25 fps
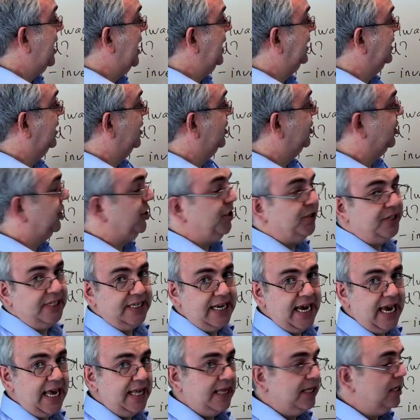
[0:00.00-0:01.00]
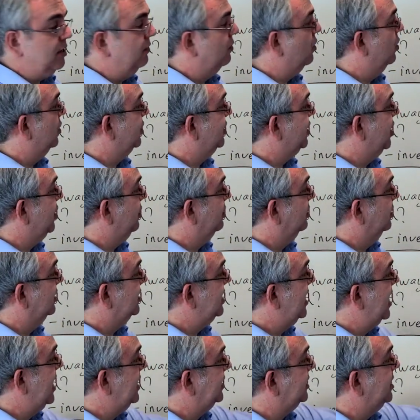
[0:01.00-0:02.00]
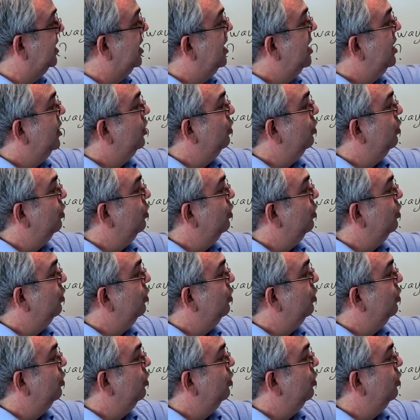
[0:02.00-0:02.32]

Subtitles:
Add those two together, you've got total debt.